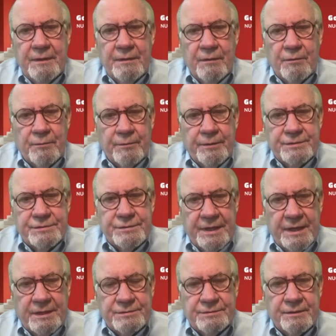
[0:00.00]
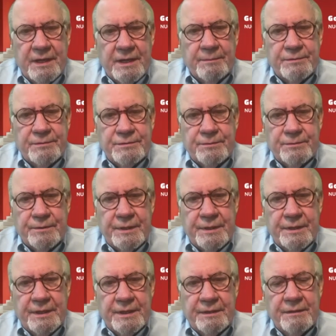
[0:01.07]
Oak Ridge National
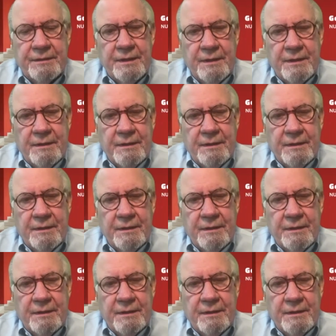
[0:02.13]
Laboratory, and